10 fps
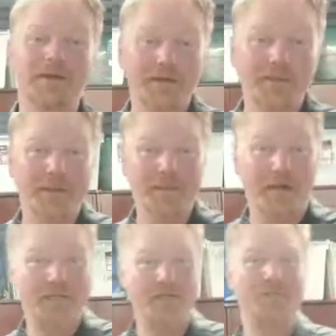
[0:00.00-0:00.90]
already be
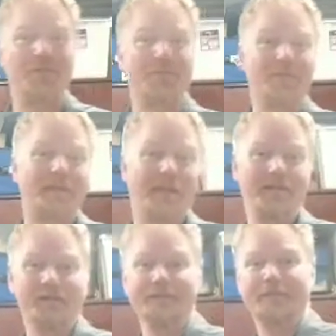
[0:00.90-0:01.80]
practitioners of
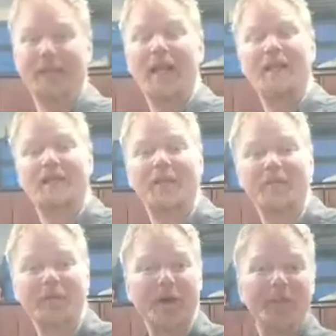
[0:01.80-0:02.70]
lean. Some
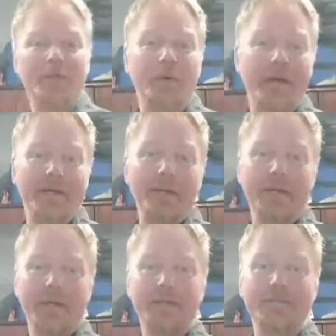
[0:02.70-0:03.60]
of you might be brand new
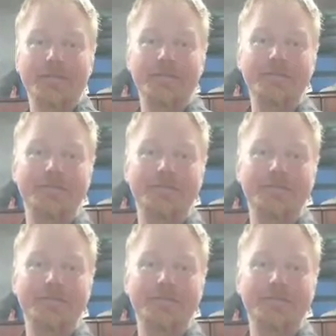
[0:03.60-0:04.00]
to this.